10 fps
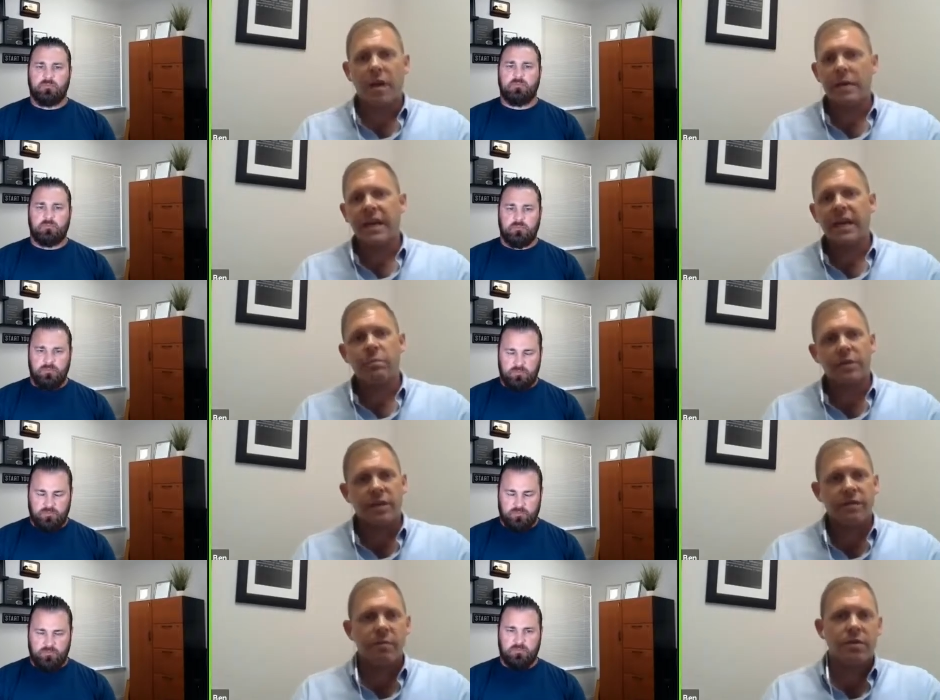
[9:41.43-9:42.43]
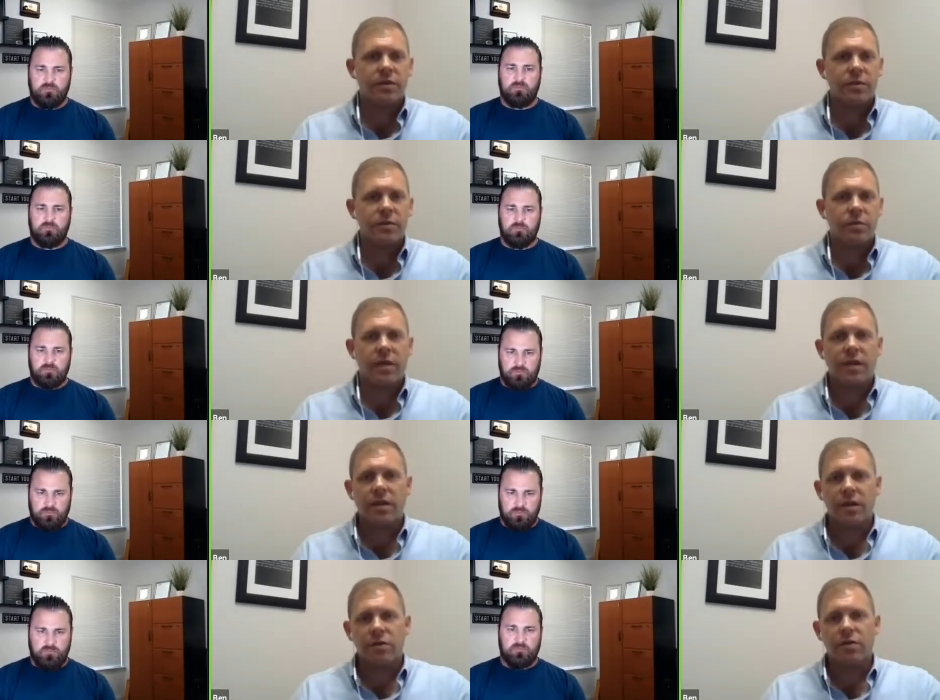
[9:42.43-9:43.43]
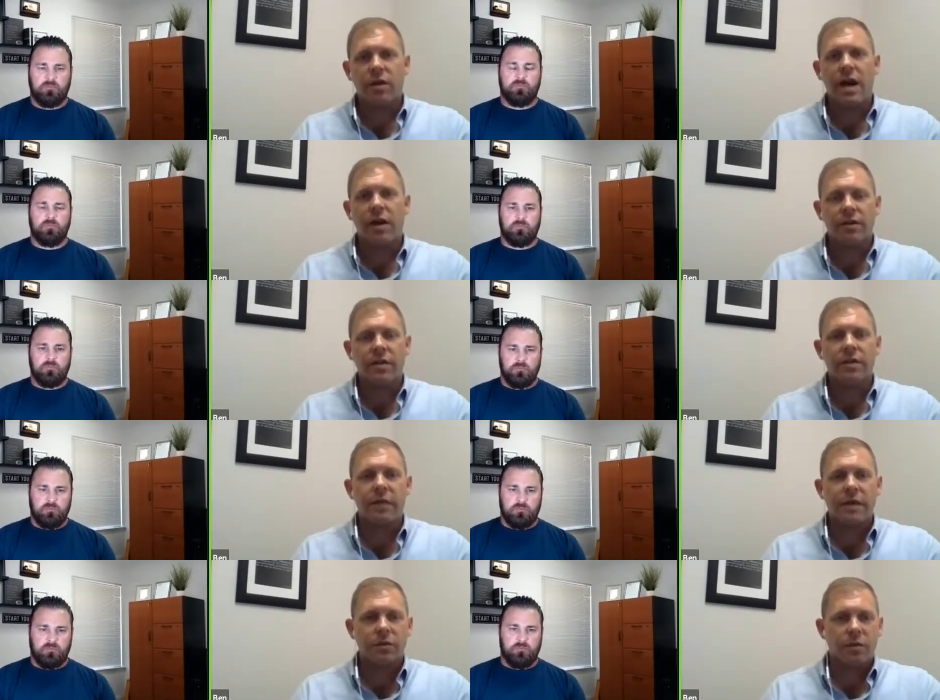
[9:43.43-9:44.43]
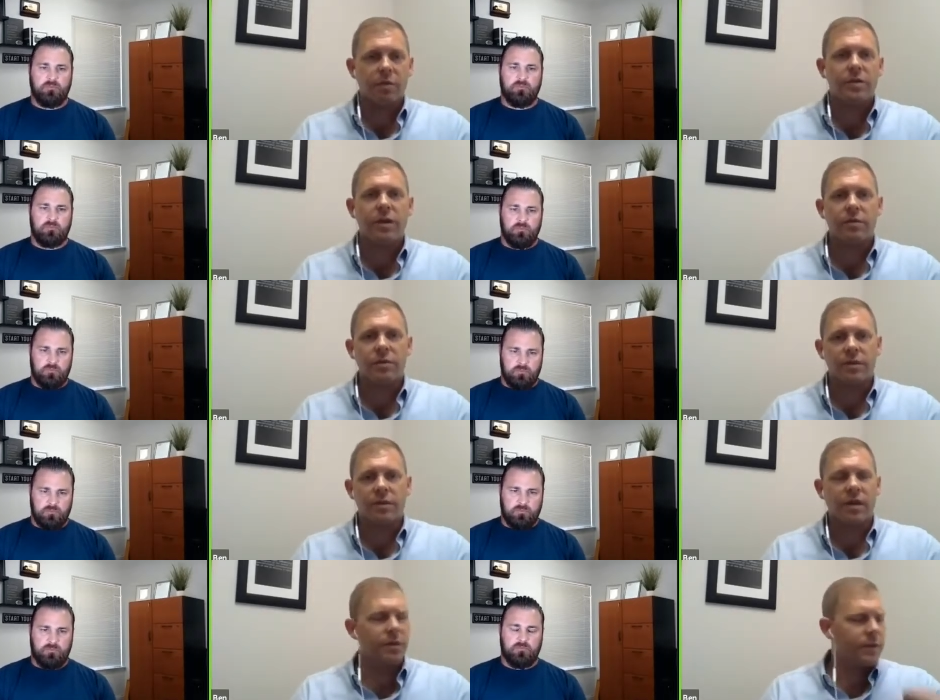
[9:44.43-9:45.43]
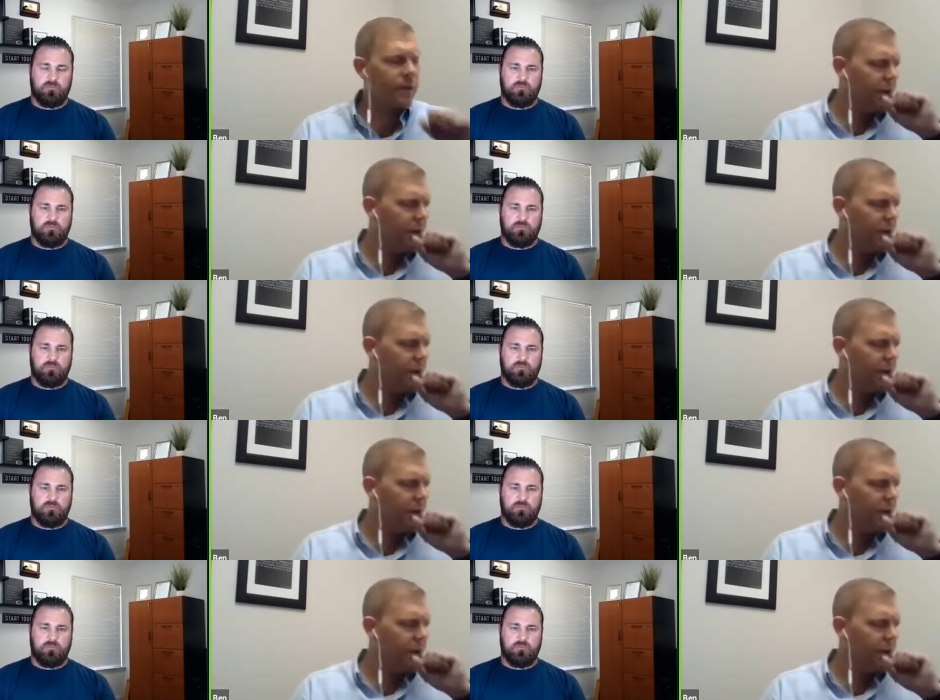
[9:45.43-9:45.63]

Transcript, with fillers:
Speaker 1: about 80% of our business was light industrial hourly and about 20% was,